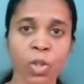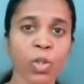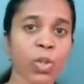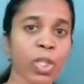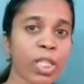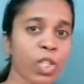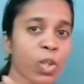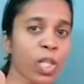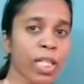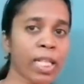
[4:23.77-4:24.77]
So it is
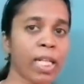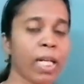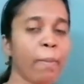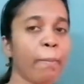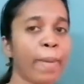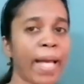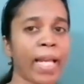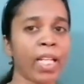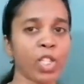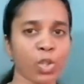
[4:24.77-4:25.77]
not a
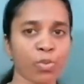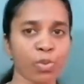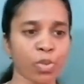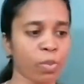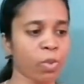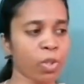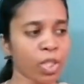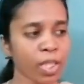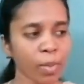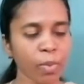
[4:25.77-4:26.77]
balanced force because the
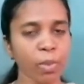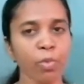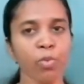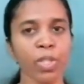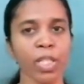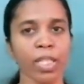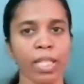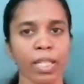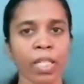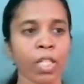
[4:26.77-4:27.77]
table is moving in
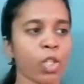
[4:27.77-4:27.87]
that.